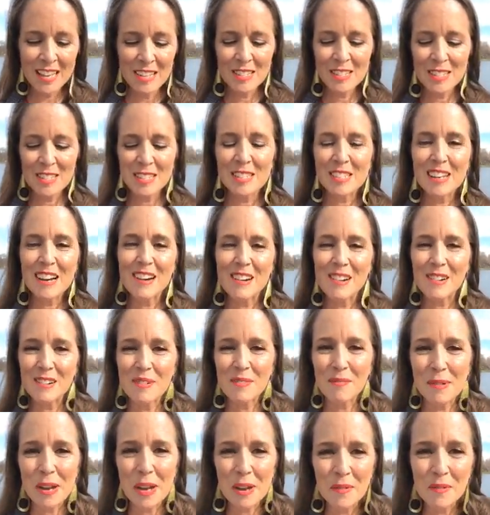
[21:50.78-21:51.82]

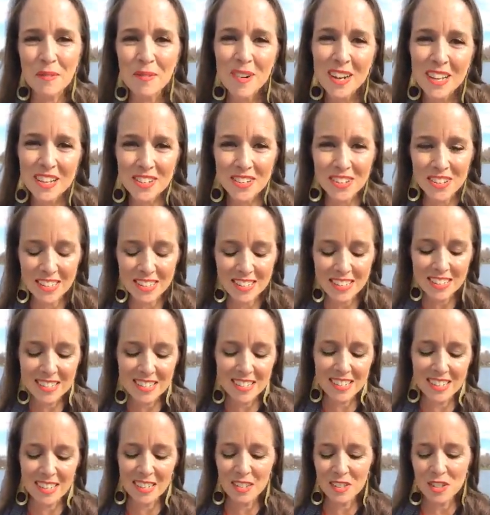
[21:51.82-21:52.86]
So, my
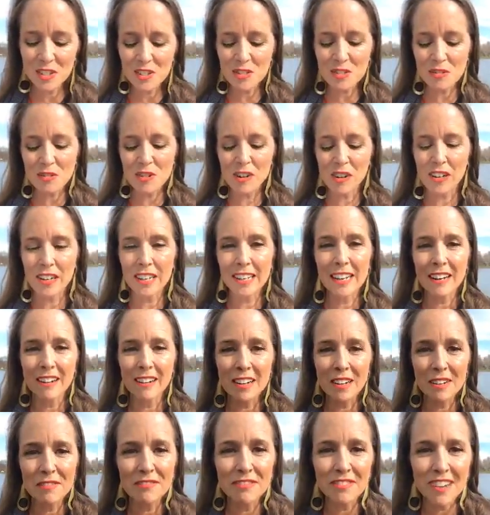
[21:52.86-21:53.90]
wondrous and
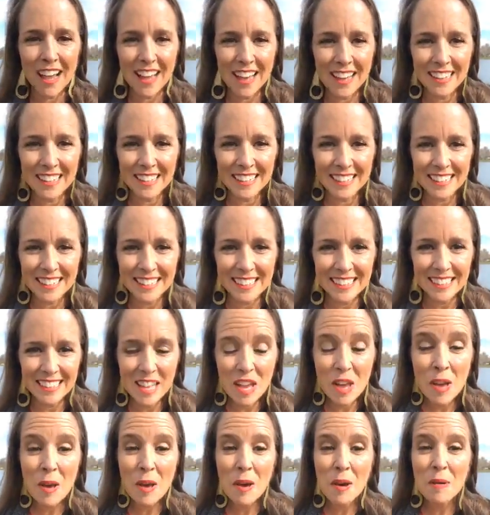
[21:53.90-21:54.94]
extraordinary friend,
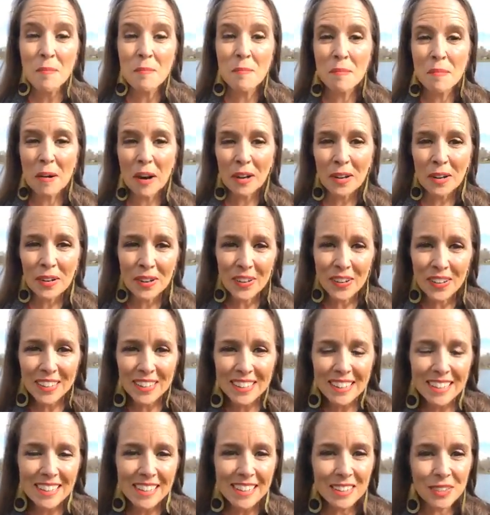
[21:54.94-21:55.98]

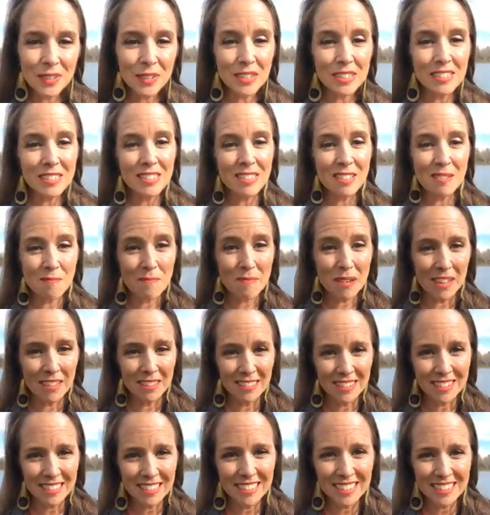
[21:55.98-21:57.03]
buckle your
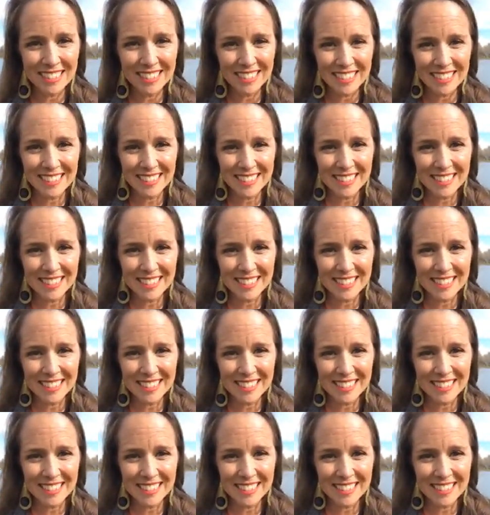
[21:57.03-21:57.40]
seatbelts.